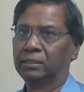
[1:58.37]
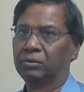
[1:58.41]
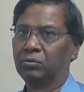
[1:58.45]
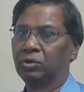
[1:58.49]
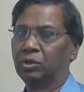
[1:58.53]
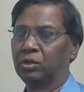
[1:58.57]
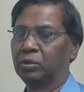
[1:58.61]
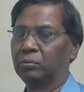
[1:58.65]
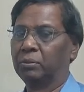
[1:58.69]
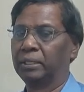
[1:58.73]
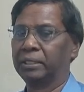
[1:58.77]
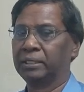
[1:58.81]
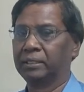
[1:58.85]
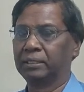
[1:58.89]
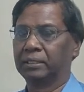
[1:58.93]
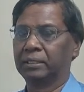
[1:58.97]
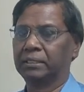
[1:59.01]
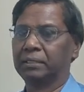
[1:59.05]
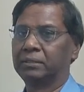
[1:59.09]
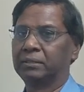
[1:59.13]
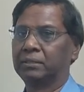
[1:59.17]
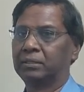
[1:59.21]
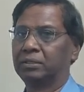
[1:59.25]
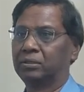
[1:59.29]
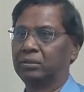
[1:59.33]
1 month.
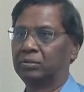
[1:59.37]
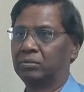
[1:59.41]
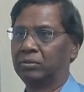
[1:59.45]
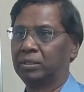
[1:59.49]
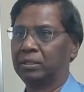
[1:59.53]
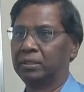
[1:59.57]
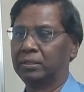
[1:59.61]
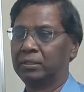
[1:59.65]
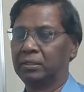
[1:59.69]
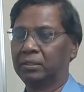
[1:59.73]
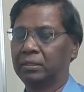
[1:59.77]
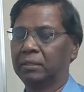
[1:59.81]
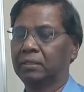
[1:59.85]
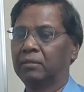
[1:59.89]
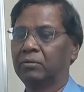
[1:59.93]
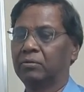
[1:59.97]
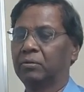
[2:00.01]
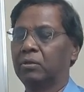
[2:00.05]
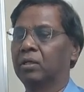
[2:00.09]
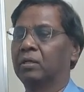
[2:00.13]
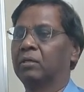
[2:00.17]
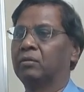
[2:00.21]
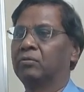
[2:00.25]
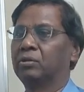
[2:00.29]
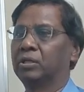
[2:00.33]
So today
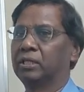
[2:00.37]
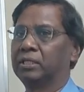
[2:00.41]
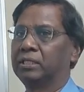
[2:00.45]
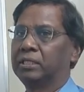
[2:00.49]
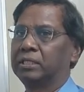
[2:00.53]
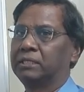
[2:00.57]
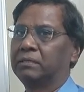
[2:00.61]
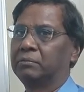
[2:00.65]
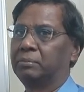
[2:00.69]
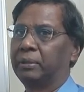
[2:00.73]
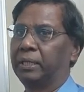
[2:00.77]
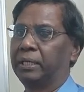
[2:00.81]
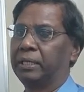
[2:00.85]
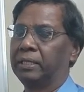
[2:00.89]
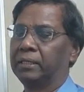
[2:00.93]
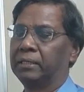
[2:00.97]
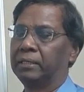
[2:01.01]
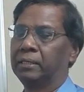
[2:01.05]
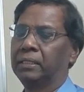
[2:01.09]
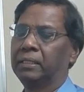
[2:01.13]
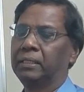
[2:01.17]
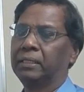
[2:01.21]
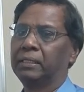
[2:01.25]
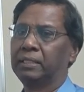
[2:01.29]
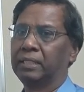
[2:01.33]
you are just paying in
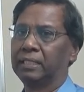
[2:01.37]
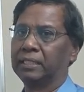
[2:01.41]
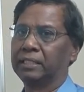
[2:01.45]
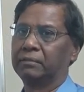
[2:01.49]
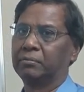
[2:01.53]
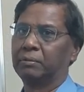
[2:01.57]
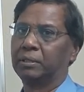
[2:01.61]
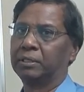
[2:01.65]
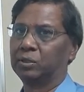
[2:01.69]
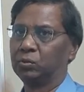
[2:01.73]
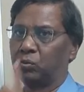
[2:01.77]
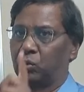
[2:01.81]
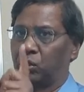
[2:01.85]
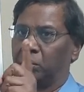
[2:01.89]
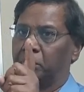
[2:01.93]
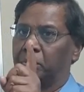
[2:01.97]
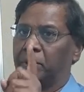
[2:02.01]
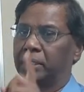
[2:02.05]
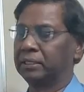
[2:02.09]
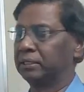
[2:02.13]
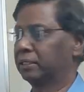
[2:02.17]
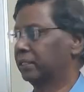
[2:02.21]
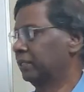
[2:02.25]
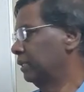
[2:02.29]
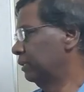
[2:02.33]
the next month, 1
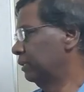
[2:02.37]
month